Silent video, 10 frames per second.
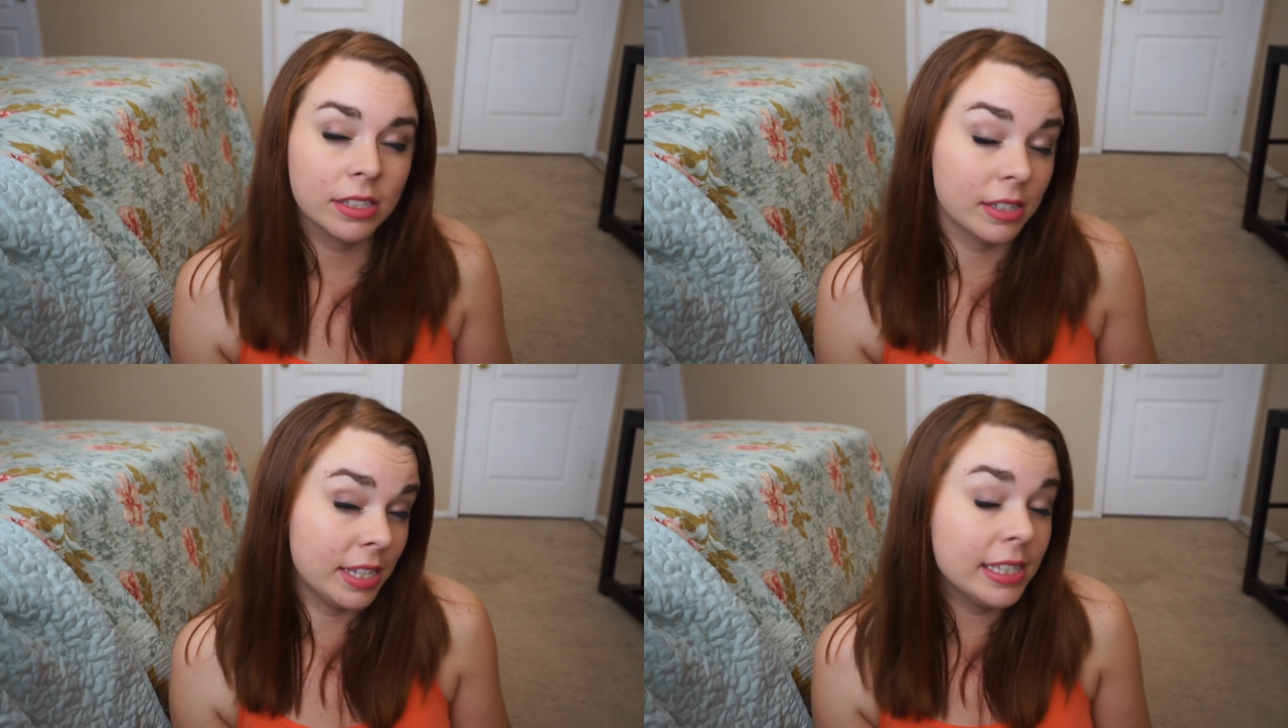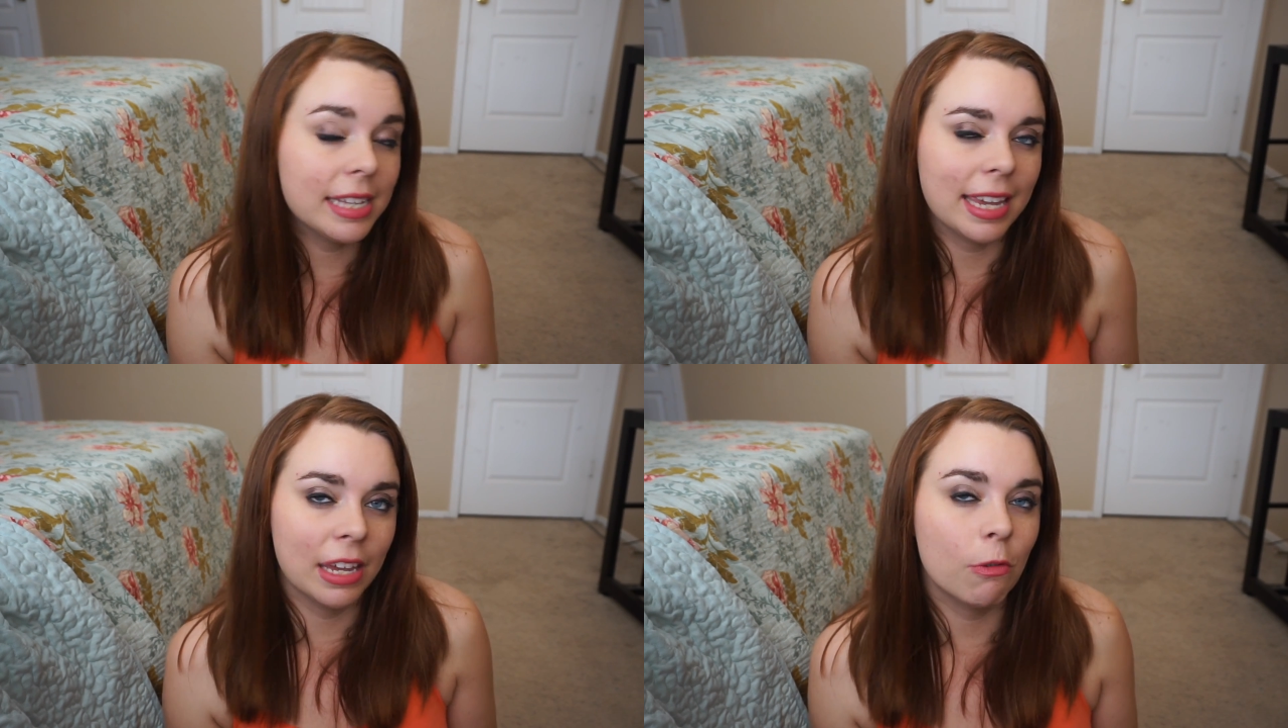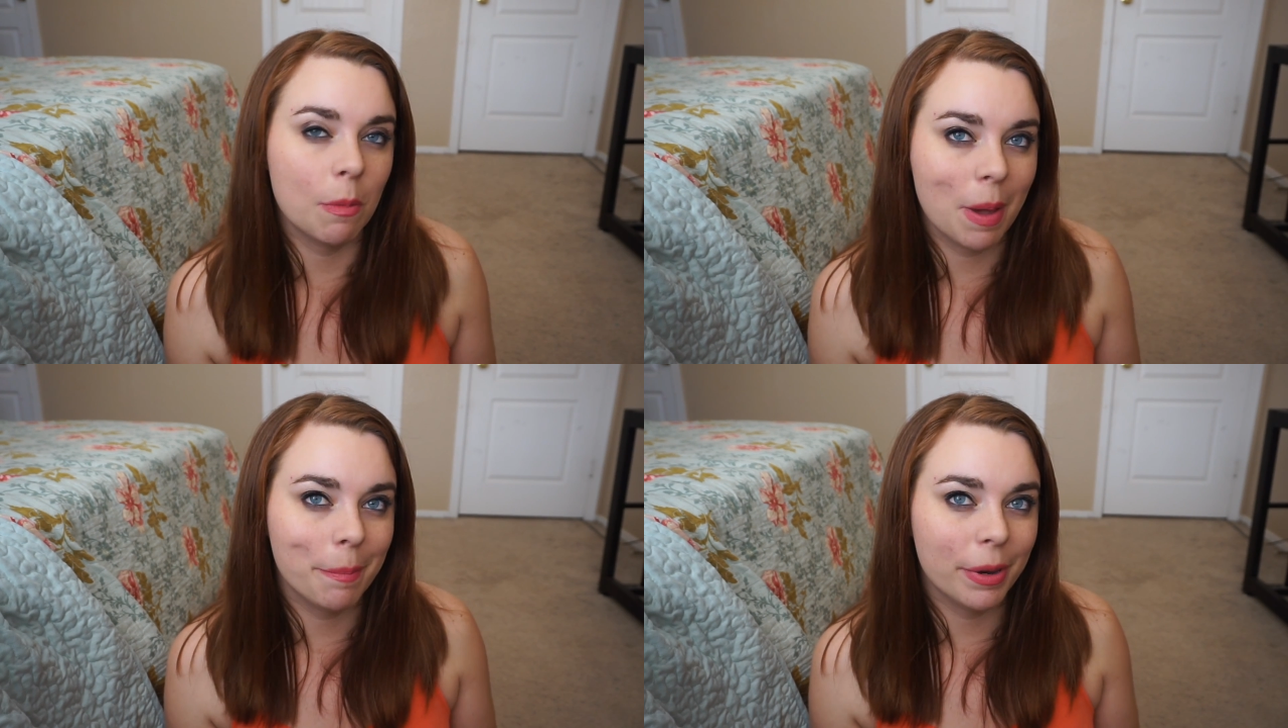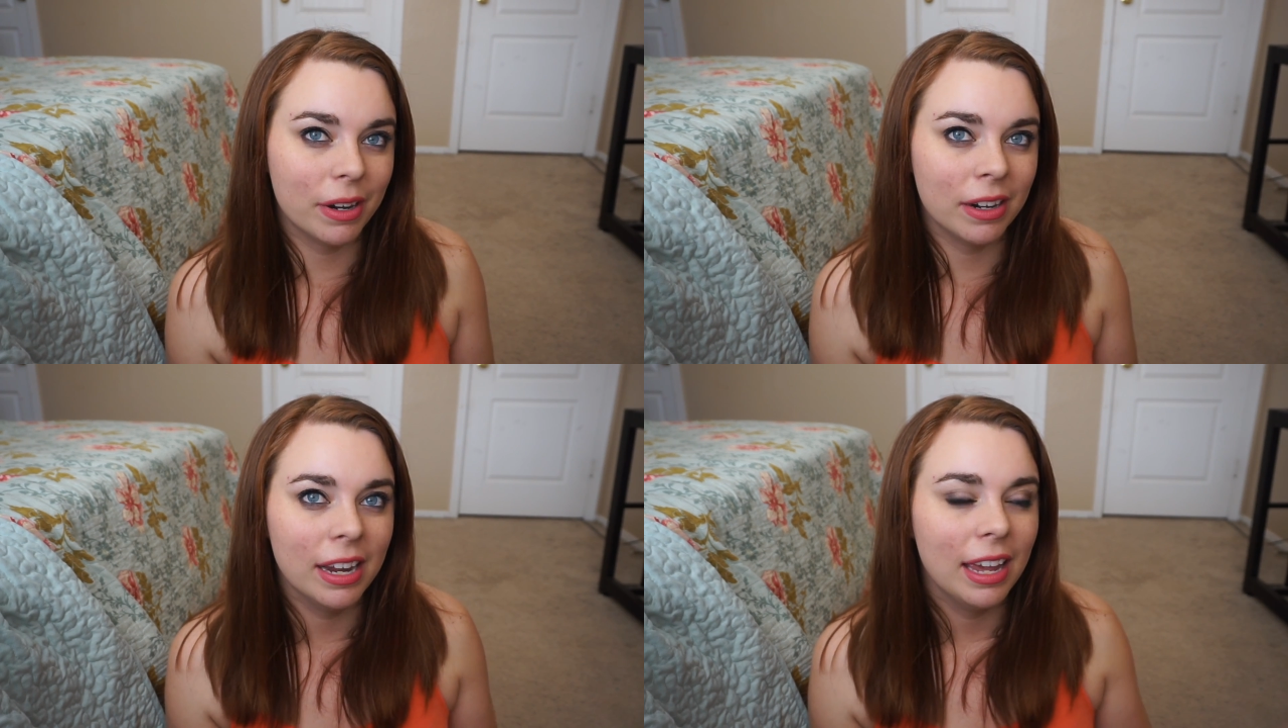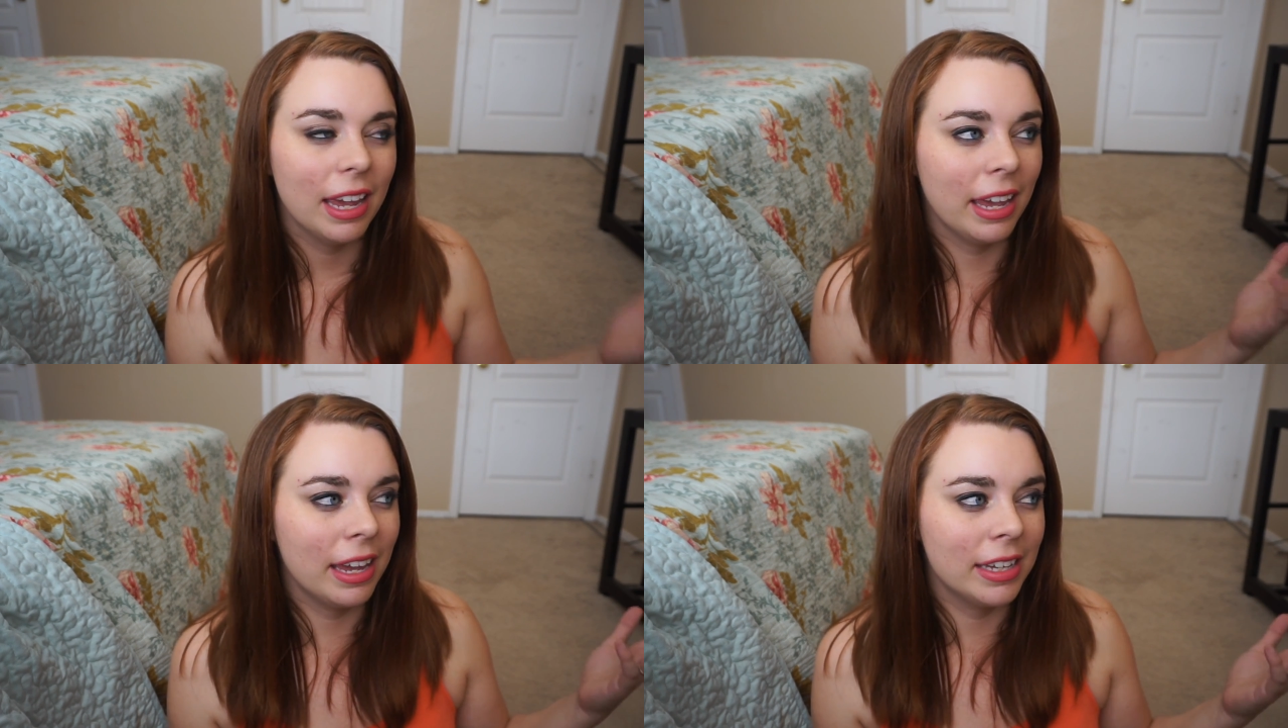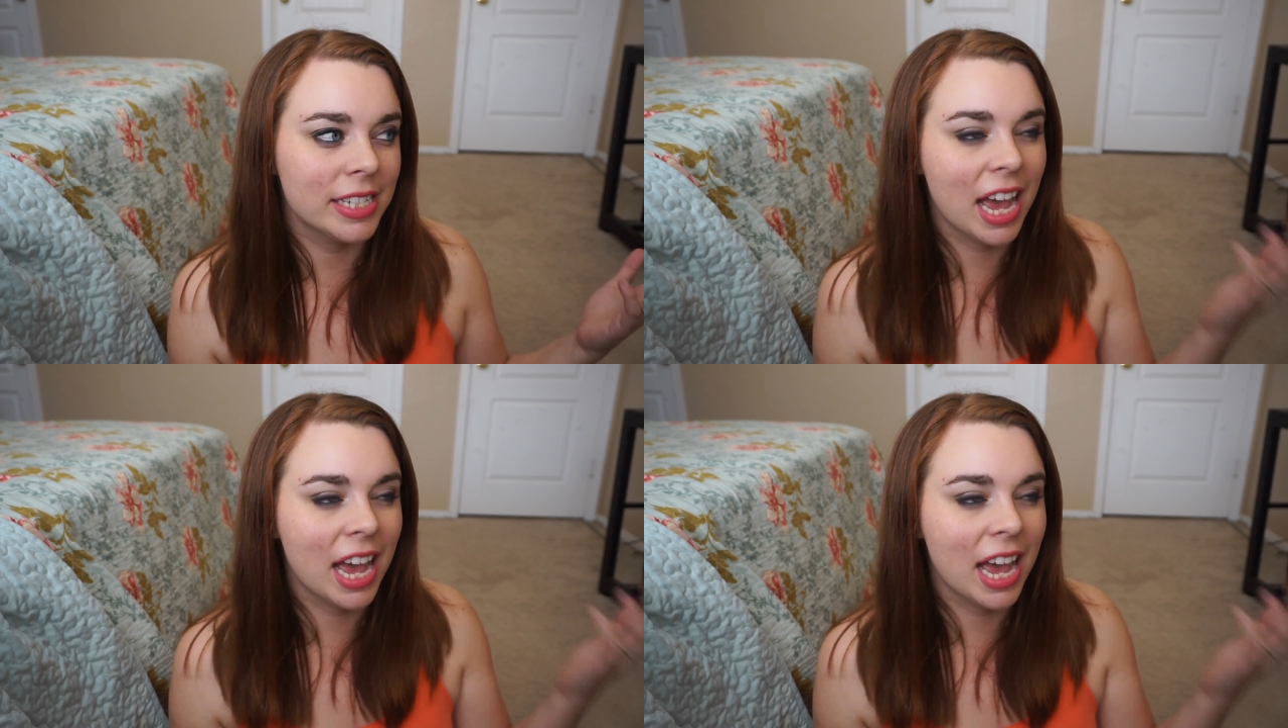since I can remember, and